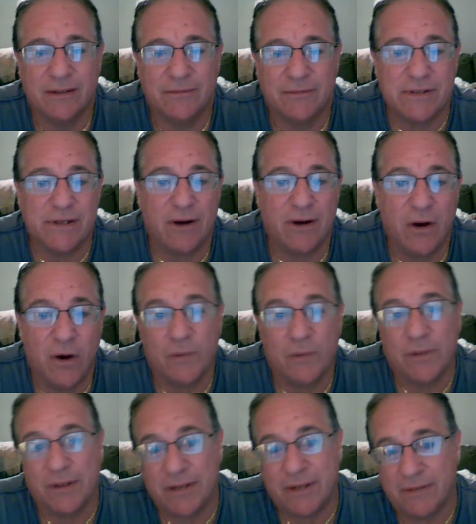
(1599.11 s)
He's at
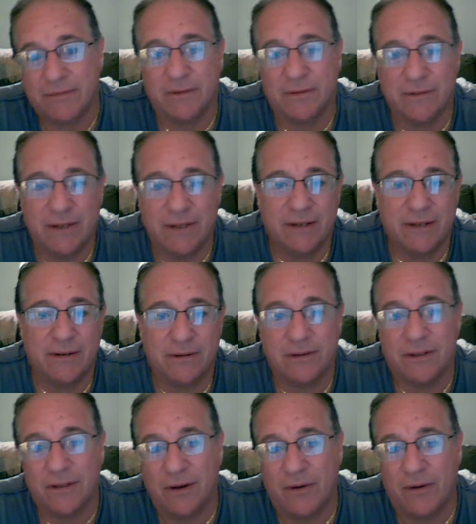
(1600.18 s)
home, you take Verlander,
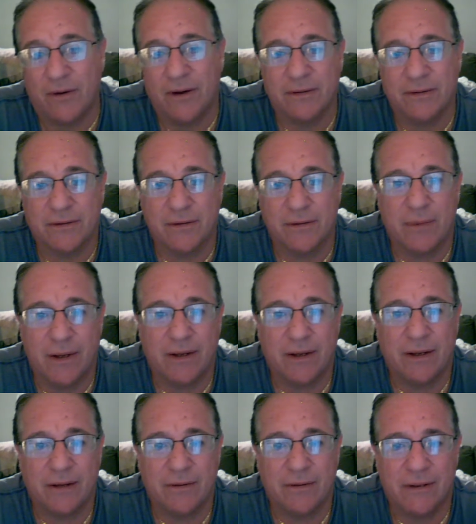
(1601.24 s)
or you go under,
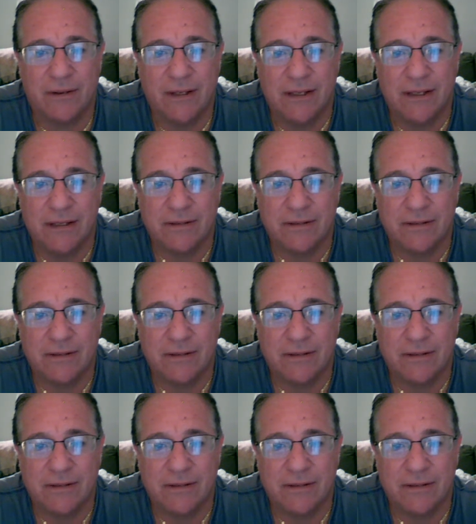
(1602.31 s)
depending on who the.